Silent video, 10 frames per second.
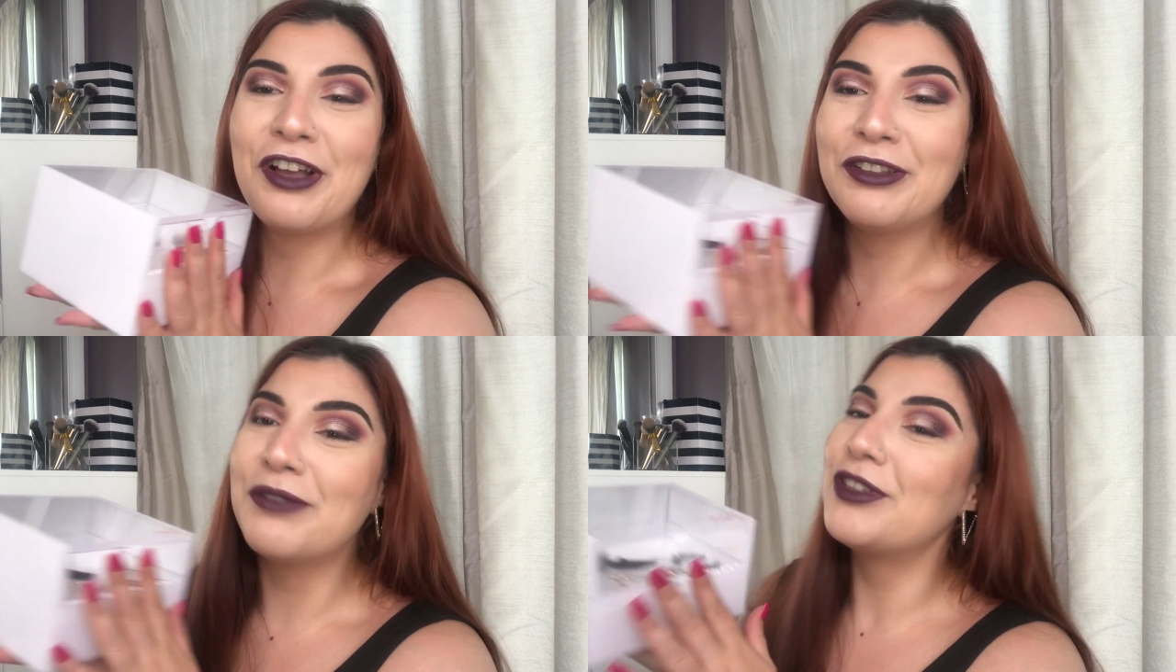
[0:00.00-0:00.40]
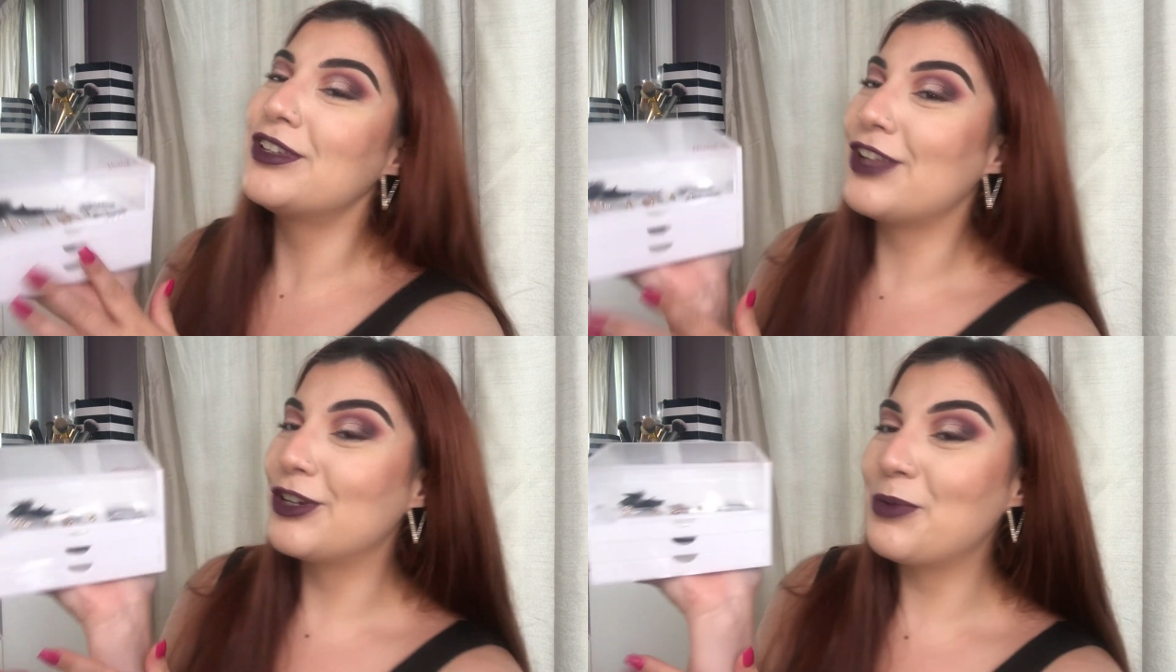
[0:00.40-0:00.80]
I love
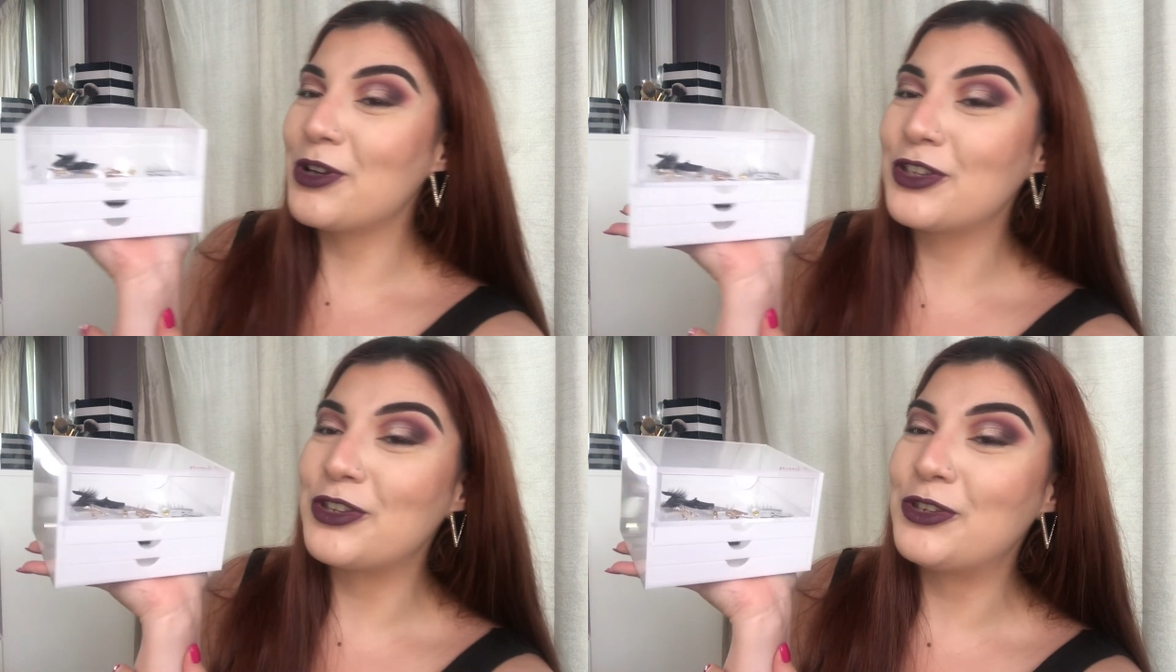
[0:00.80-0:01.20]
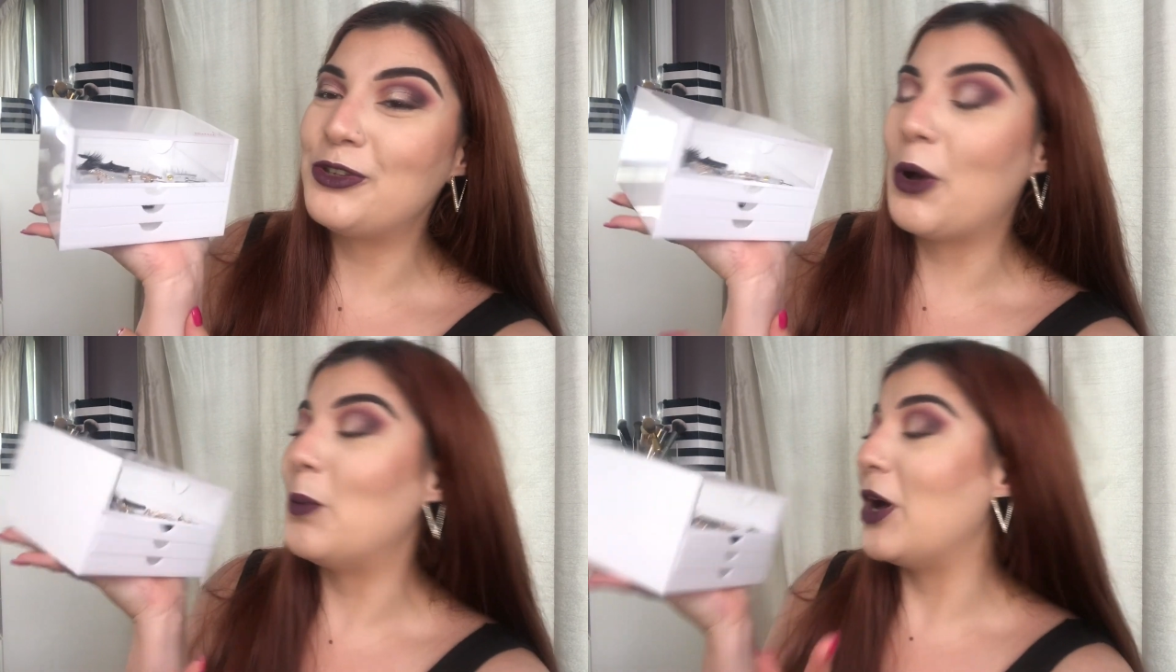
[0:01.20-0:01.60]
this lash box
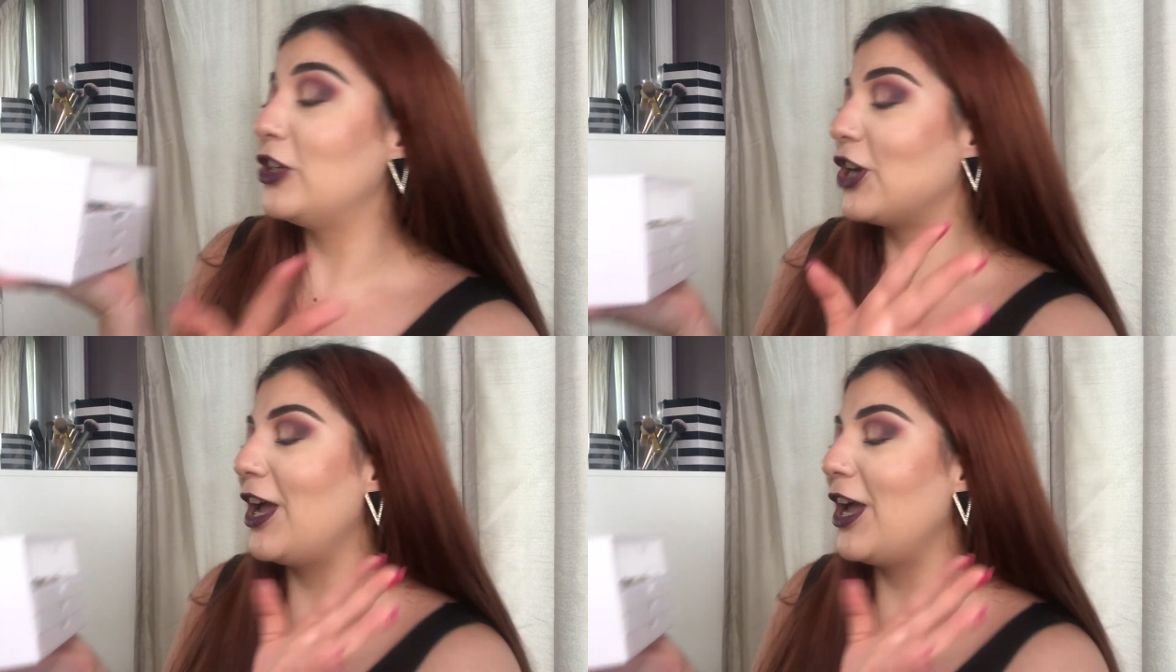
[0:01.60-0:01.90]
so much.